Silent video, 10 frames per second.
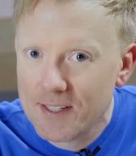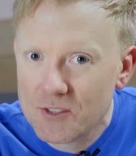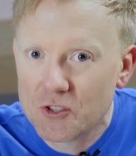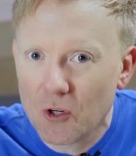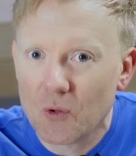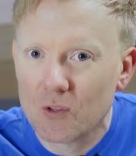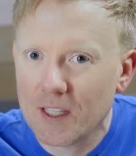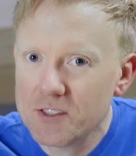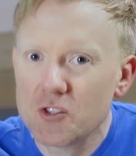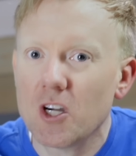So
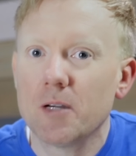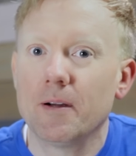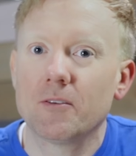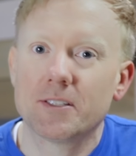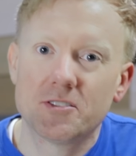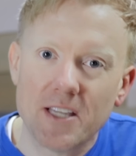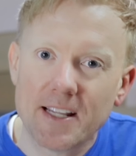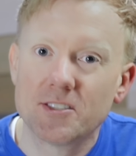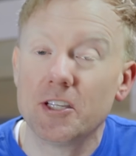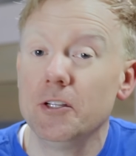let's talk about the
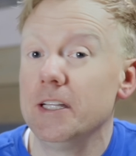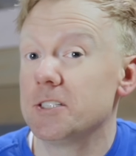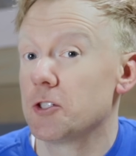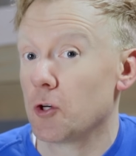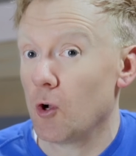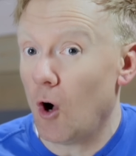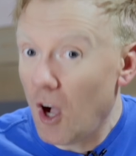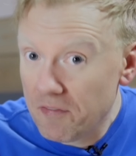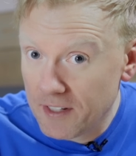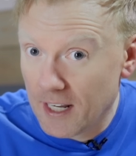settings that you need to turn
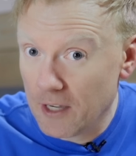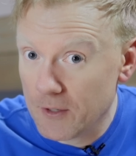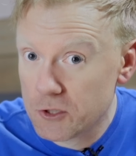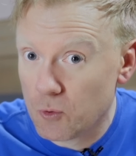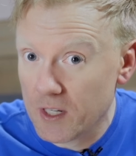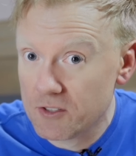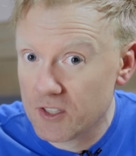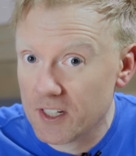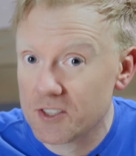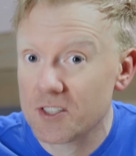off in iOS
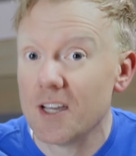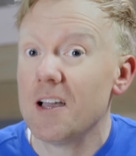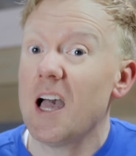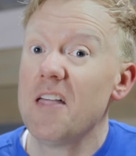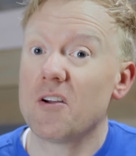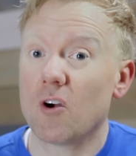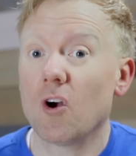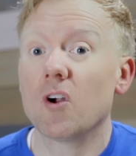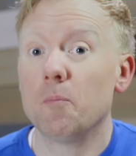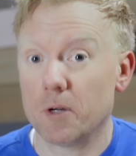26, and there
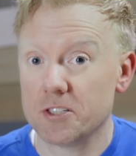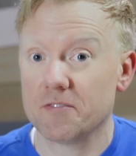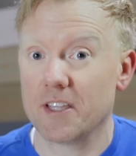are a bunch of